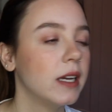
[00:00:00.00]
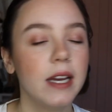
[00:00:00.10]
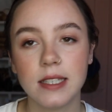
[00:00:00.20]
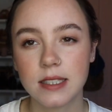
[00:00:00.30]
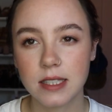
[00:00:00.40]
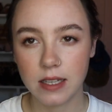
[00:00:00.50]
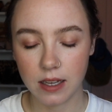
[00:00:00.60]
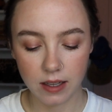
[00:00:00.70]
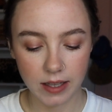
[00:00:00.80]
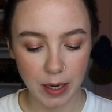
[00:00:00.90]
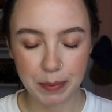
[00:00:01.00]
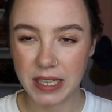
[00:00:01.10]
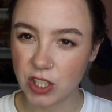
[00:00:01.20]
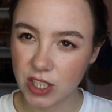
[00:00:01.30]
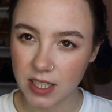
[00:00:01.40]
It's the like
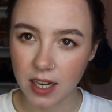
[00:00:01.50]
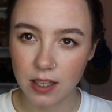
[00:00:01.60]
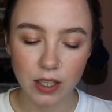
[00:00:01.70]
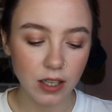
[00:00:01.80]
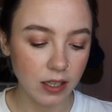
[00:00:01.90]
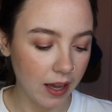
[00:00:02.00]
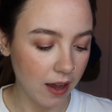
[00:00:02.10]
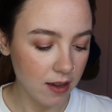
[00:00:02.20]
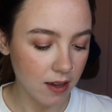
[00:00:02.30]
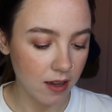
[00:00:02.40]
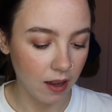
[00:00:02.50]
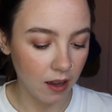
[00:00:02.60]
peachy color cake.